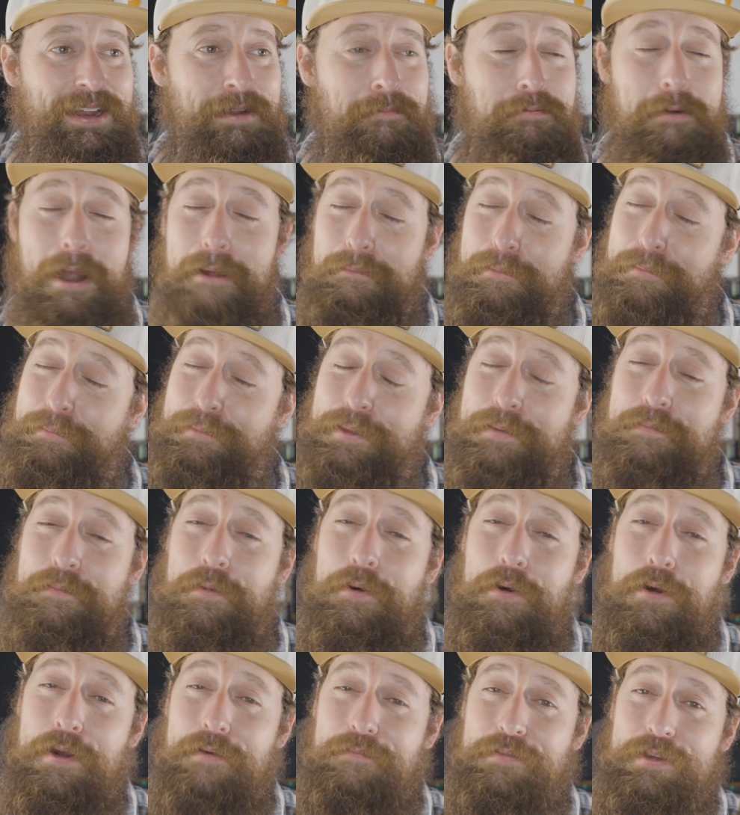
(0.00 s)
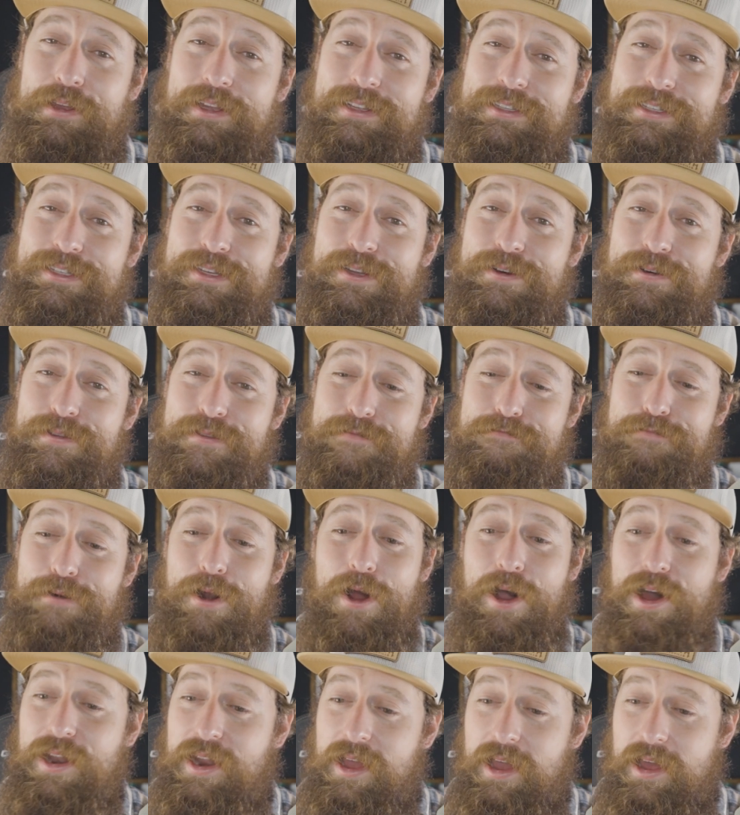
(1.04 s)
Probably more if you consider the
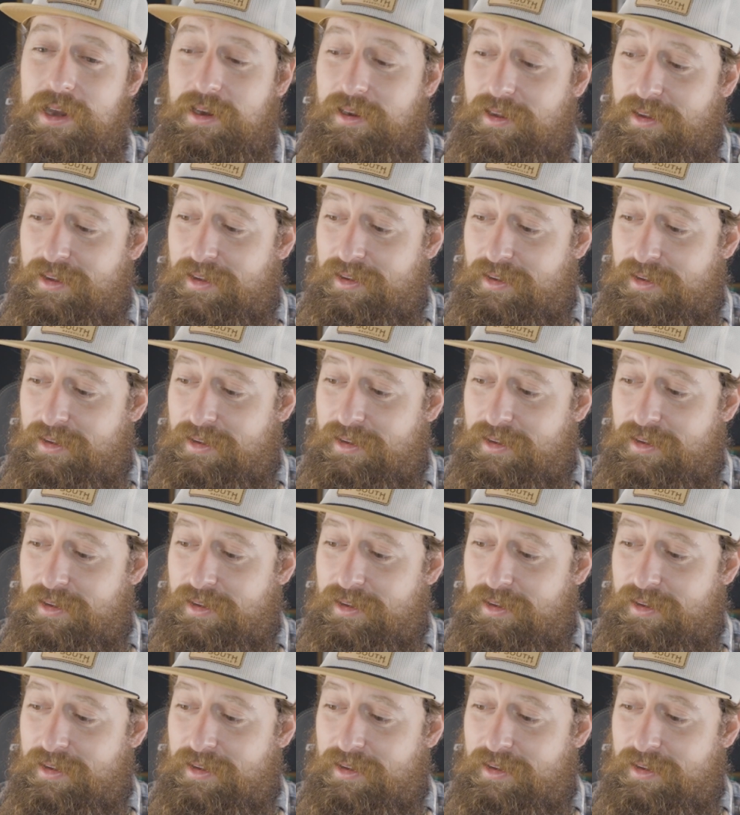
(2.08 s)
broadhead.